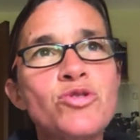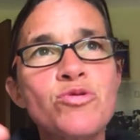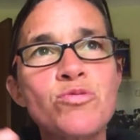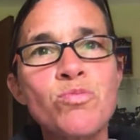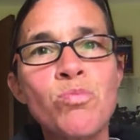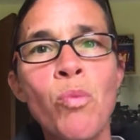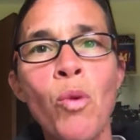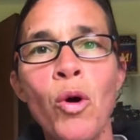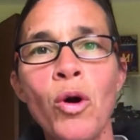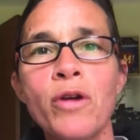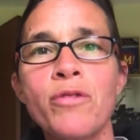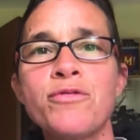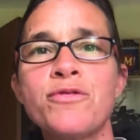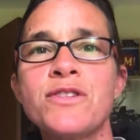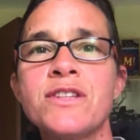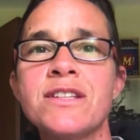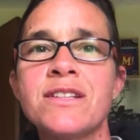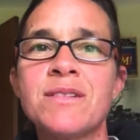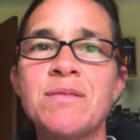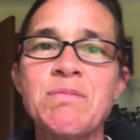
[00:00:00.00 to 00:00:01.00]
morphed
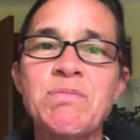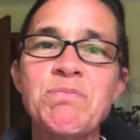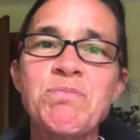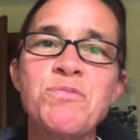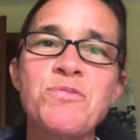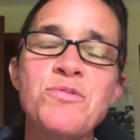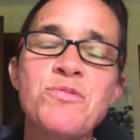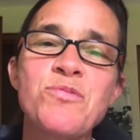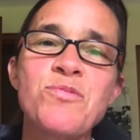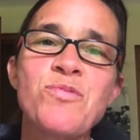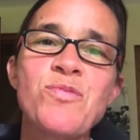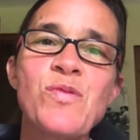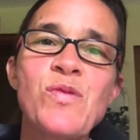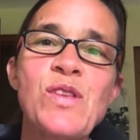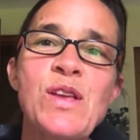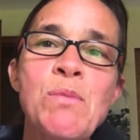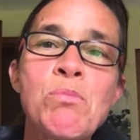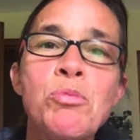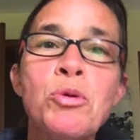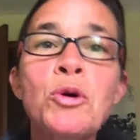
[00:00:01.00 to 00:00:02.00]
and
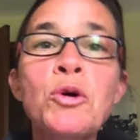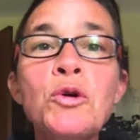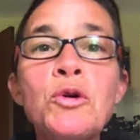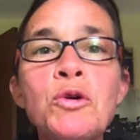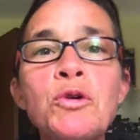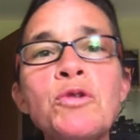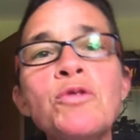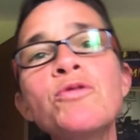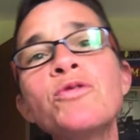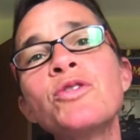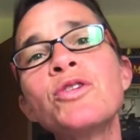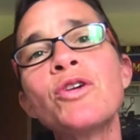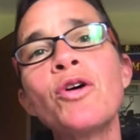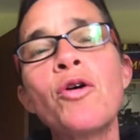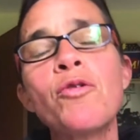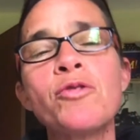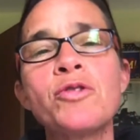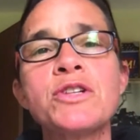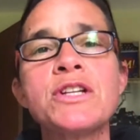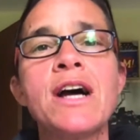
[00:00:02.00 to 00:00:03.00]
improved
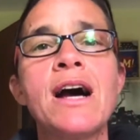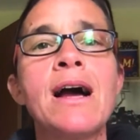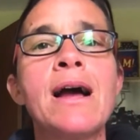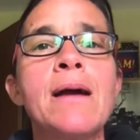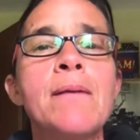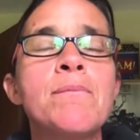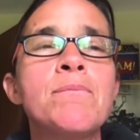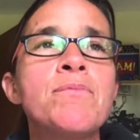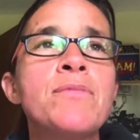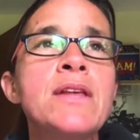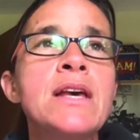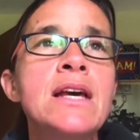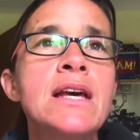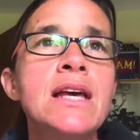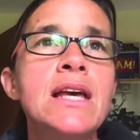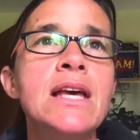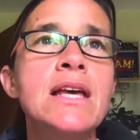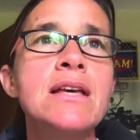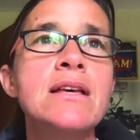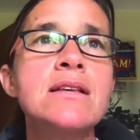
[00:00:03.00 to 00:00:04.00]
over time
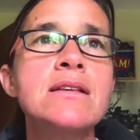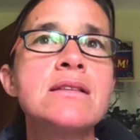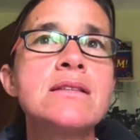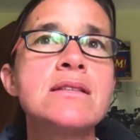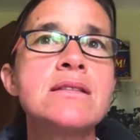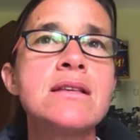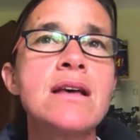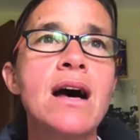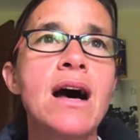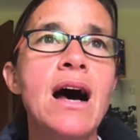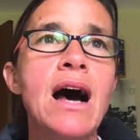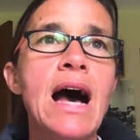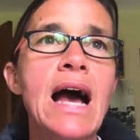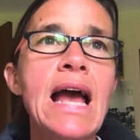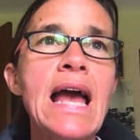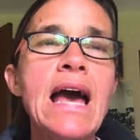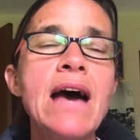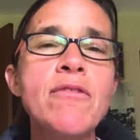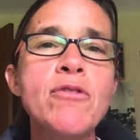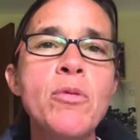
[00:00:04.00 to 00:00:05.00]
is I
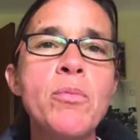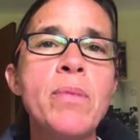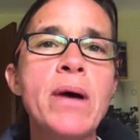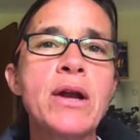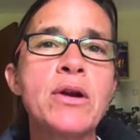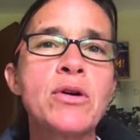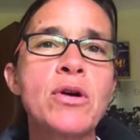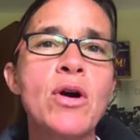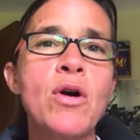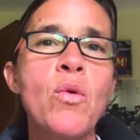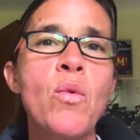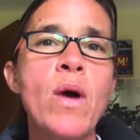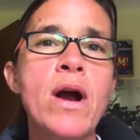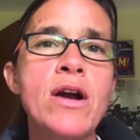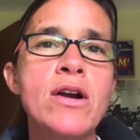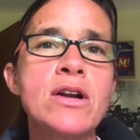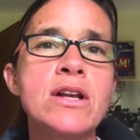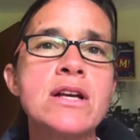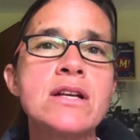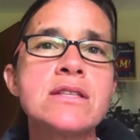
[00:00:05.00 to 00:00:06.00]
have a better
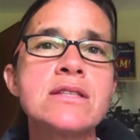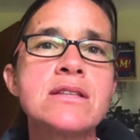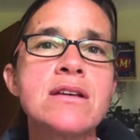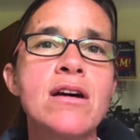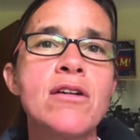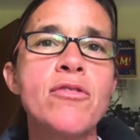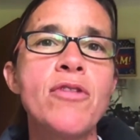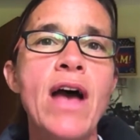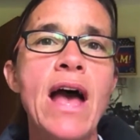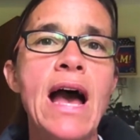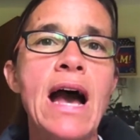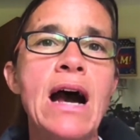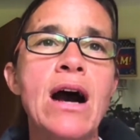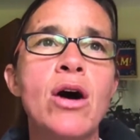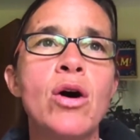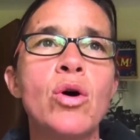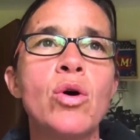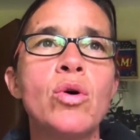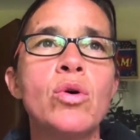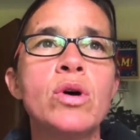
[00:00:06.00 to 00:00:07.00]
awareness of
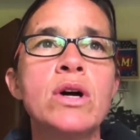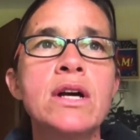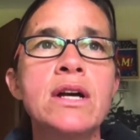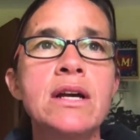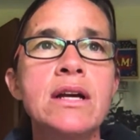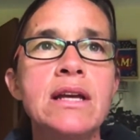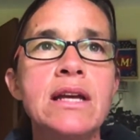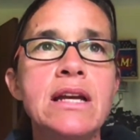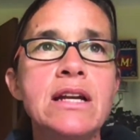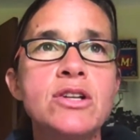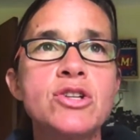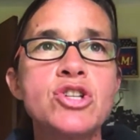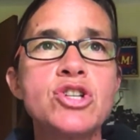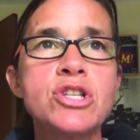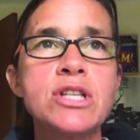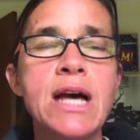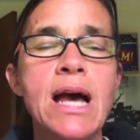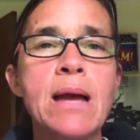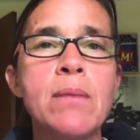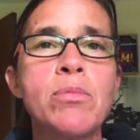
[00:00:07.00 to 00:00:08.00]
how each
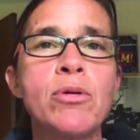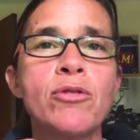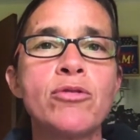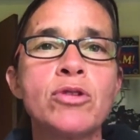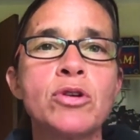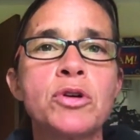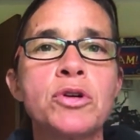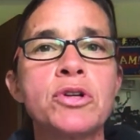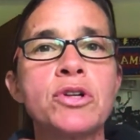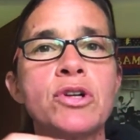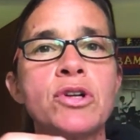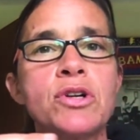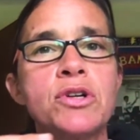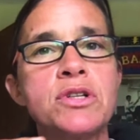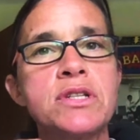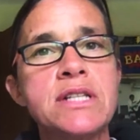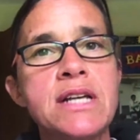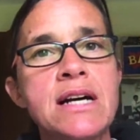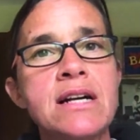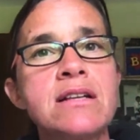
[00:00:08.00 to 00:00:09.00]
type of learner
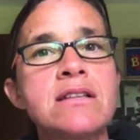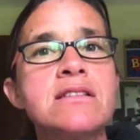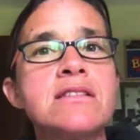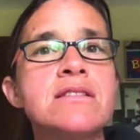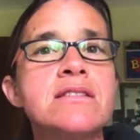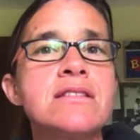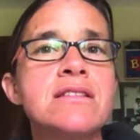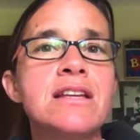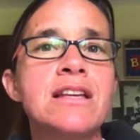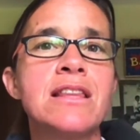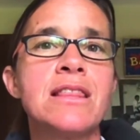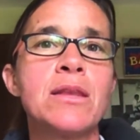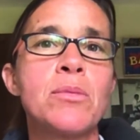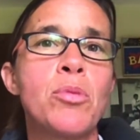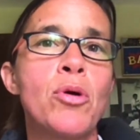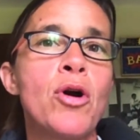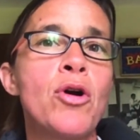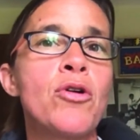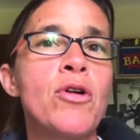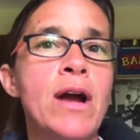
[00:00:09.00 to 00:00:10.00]
does in the
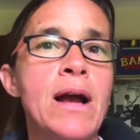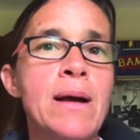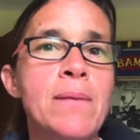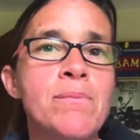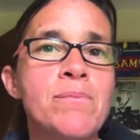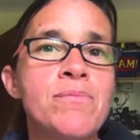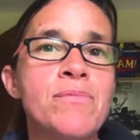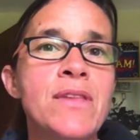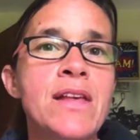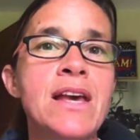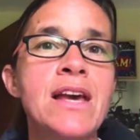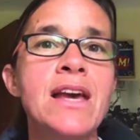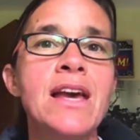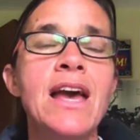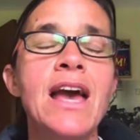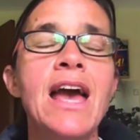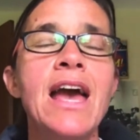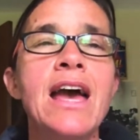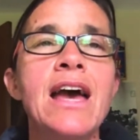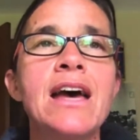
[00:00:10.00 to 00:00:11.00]
program.
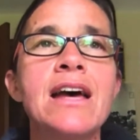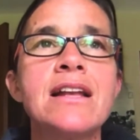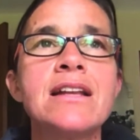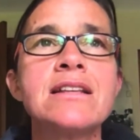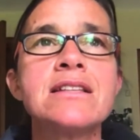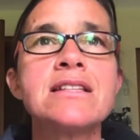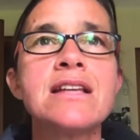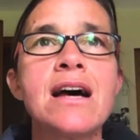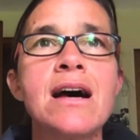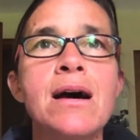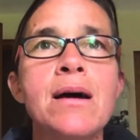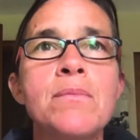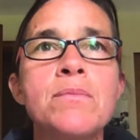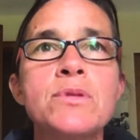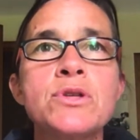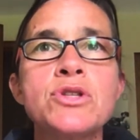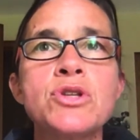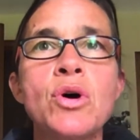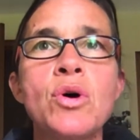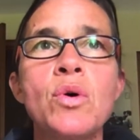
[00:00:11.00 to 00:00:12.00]
And
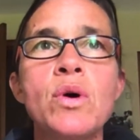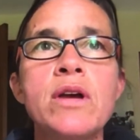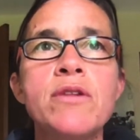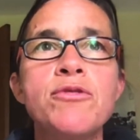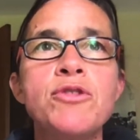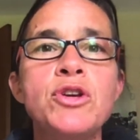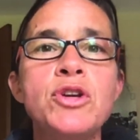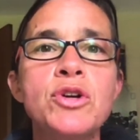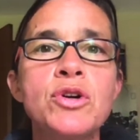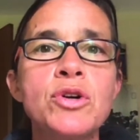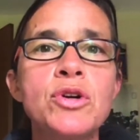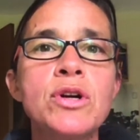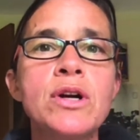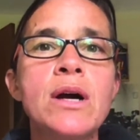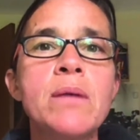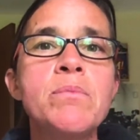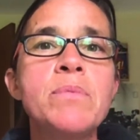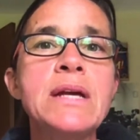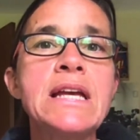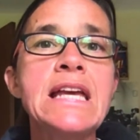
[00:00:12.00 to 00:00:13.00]
so if you're a
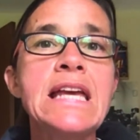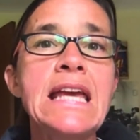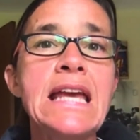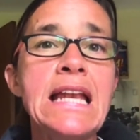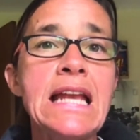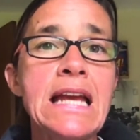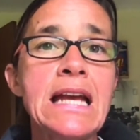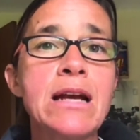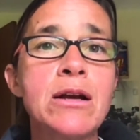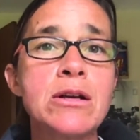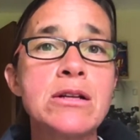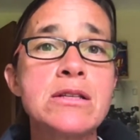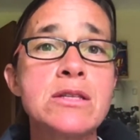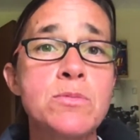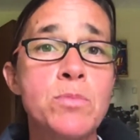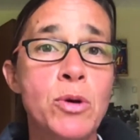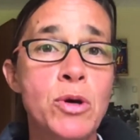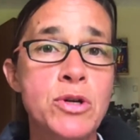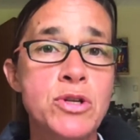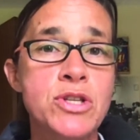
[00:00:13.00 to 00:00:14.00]
beginnings
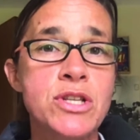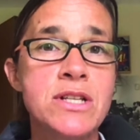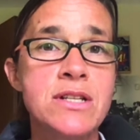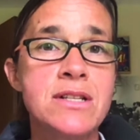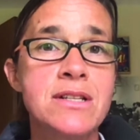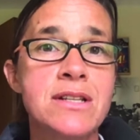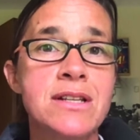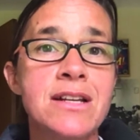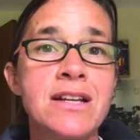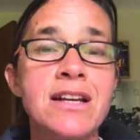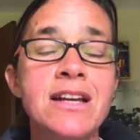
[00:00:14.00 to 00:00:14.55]
person,